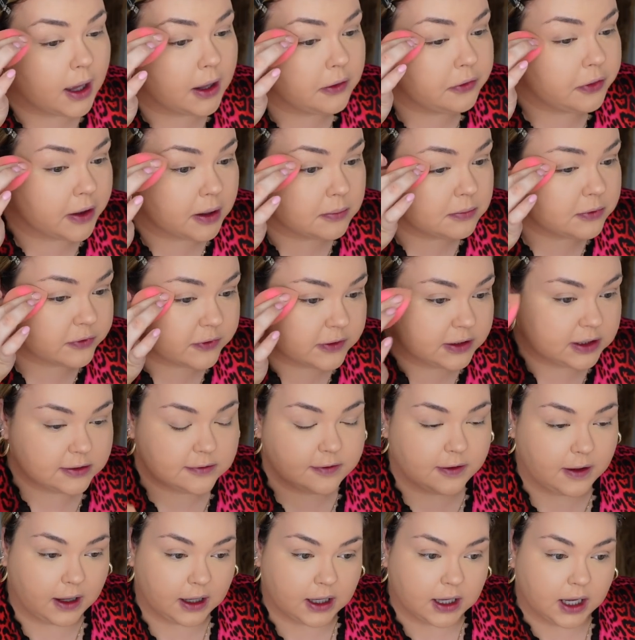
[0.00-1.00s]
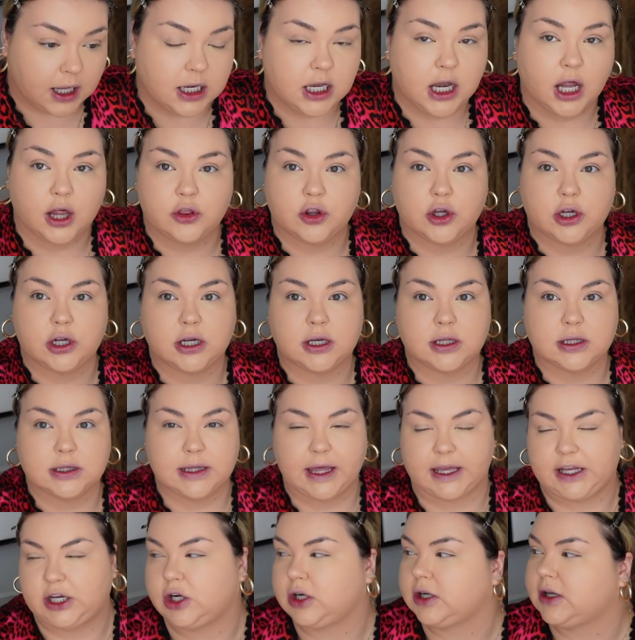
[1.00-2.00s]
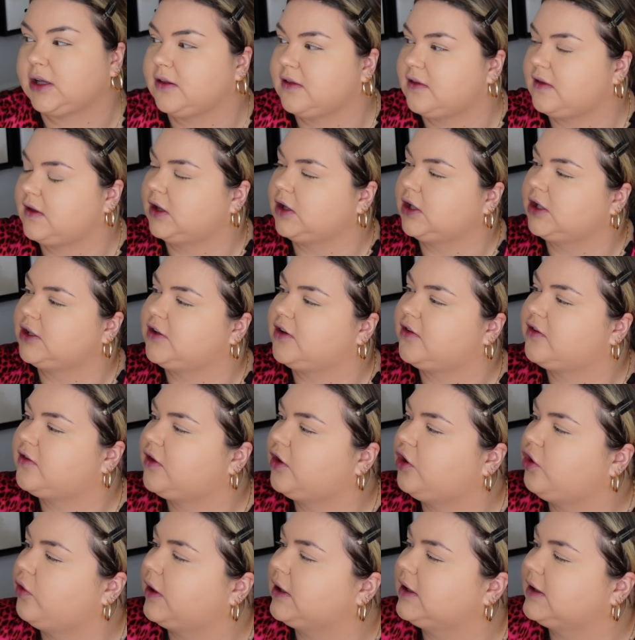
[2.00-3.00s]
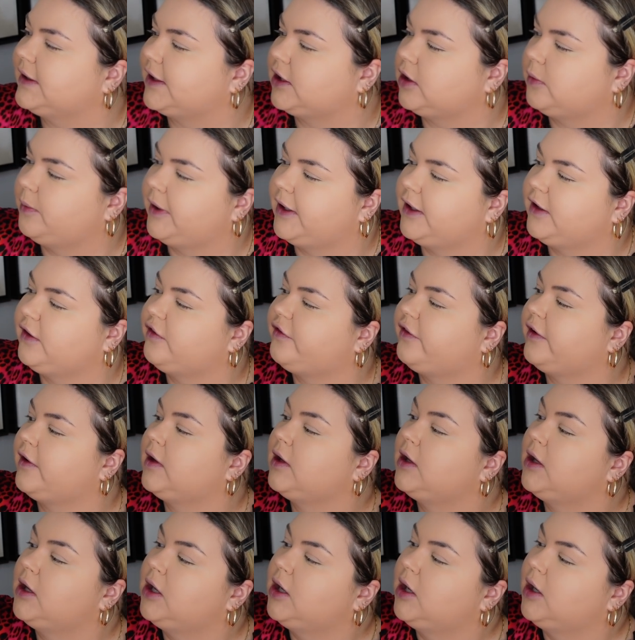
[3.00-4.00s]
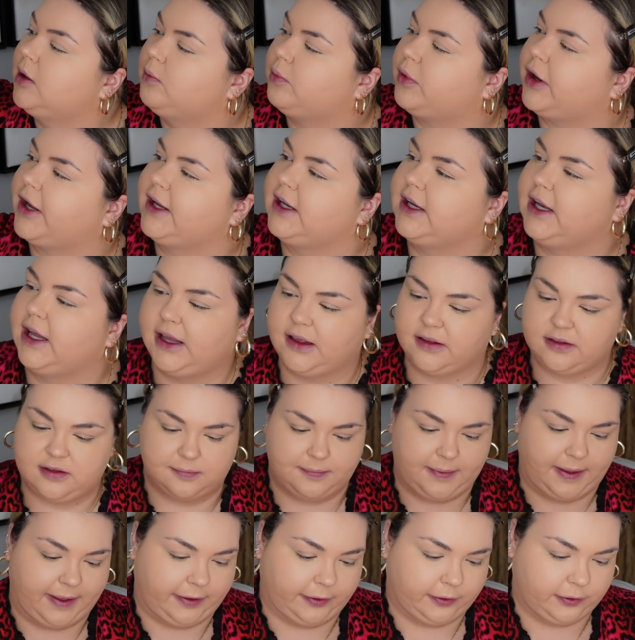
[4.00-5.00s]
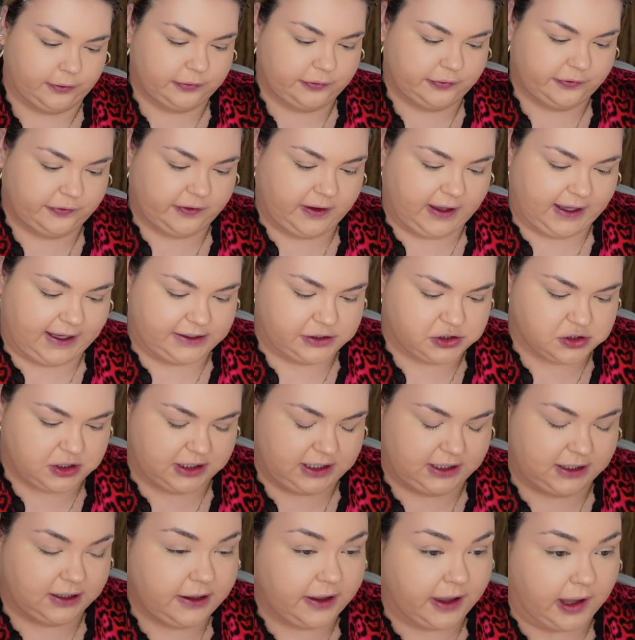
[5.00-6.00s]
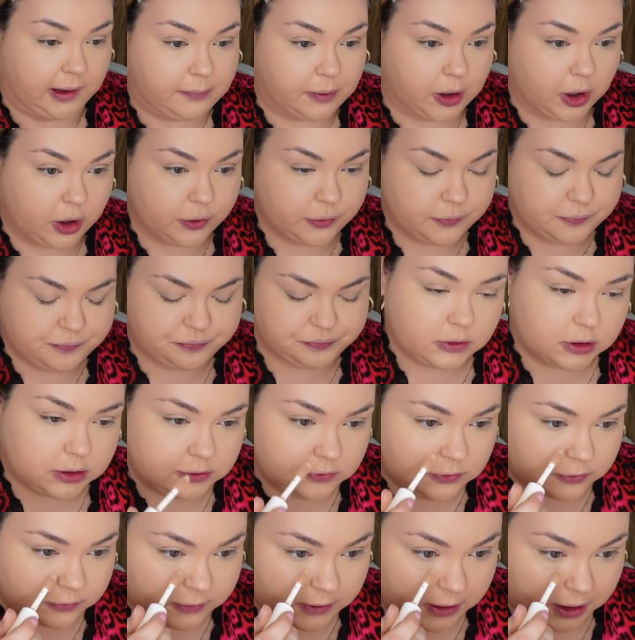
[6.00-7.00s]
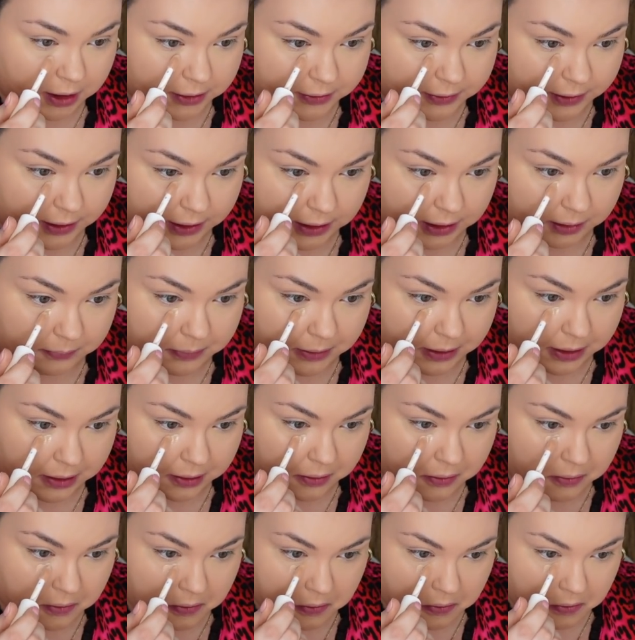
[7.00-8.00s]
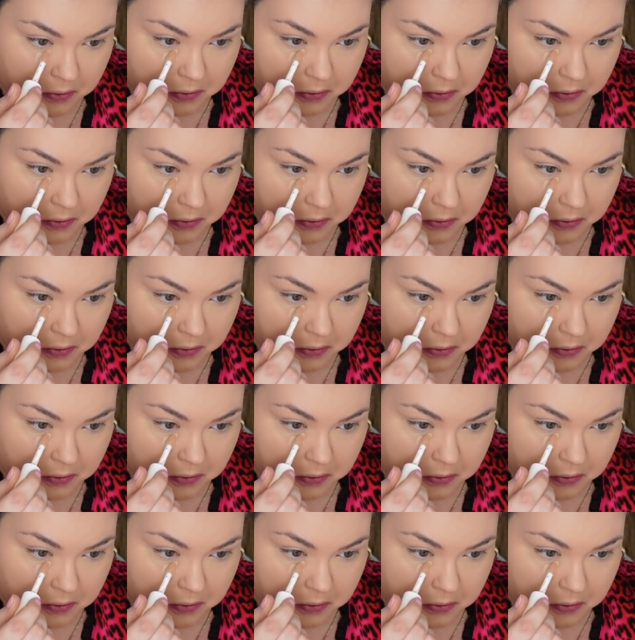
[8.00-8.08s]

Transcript: I think I'm just gonna take another lighter concealer just to do a little bit of brightening, some e.l.f. hydrating camo, just like a tiny bit.